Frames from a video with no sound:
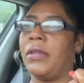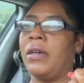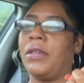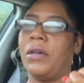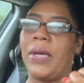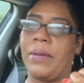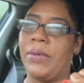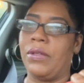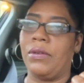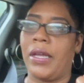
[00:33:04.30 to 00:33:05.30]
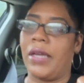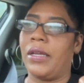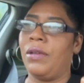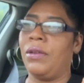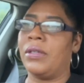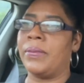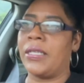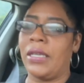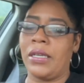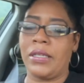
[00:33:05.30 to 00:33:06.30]
don't don't make me do that. You know what I'm
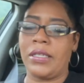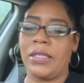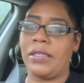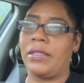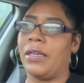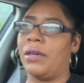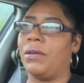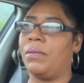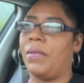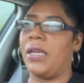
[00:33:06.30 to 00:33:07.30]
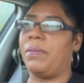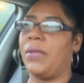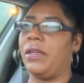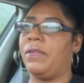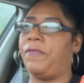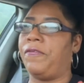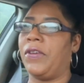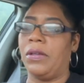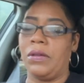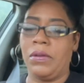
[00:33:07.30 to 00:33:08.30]
saying? Just don't make me
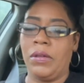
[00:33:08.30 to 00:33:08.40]
feel